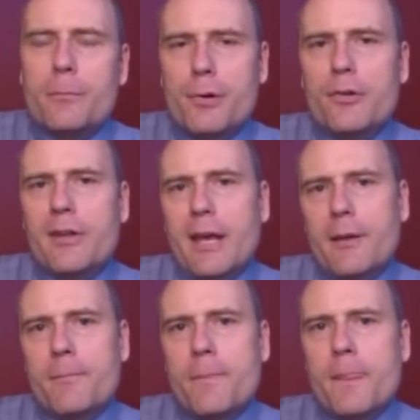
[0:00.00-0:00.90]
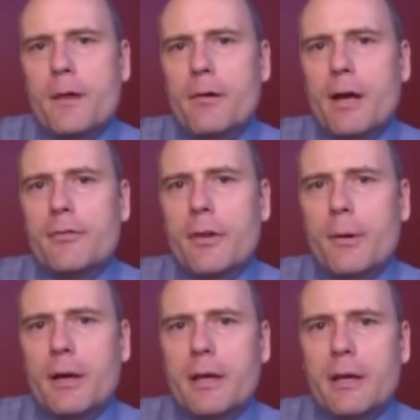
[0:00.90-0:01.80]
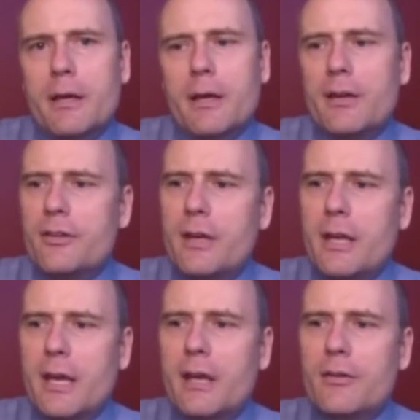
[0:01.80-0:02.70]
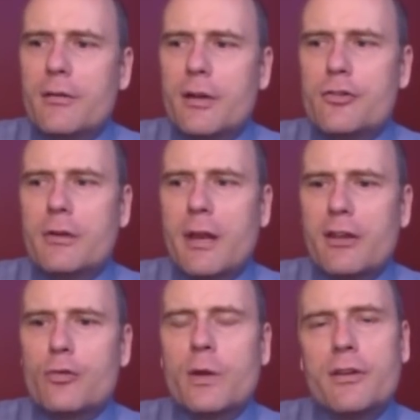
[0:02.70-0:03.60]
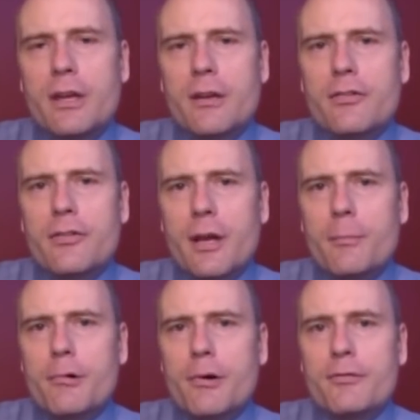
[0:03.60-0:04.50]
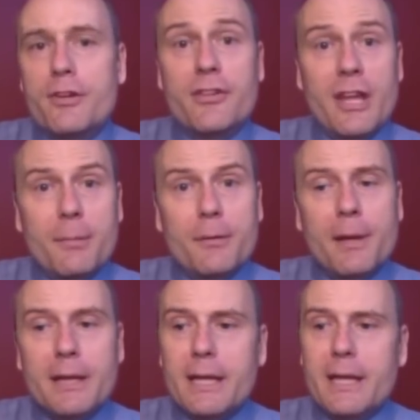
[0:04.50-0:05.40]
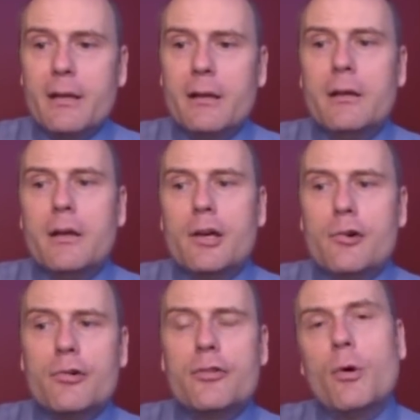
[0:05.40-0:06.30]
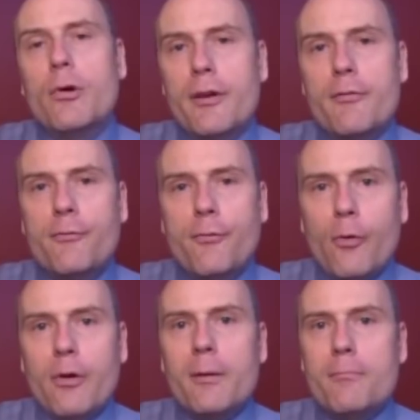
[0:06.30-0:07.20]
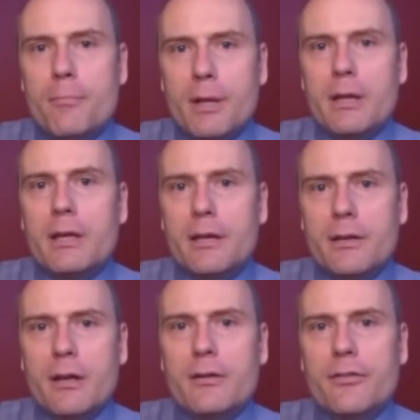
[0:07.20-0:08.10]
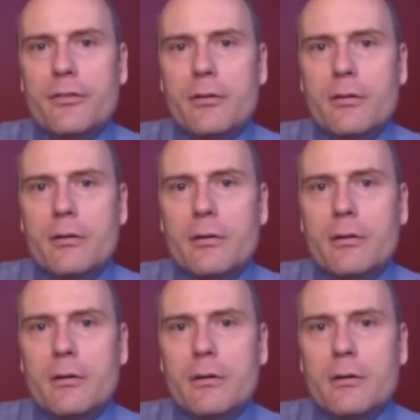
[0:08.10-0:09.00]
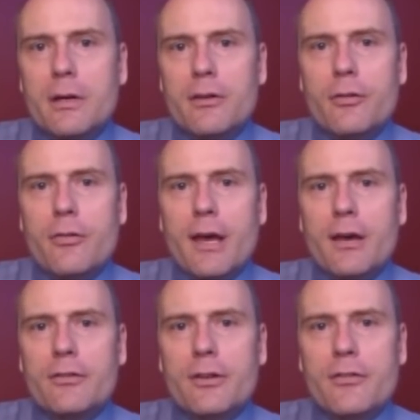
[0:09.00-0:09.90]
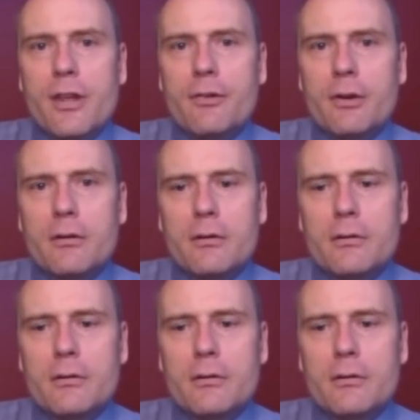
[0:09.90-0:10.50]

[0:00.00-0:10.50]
Prozac arrived on the market in 1988, and during the next 20 years, the number of disabled mentally ill grew to more than 4 million adults in 2007.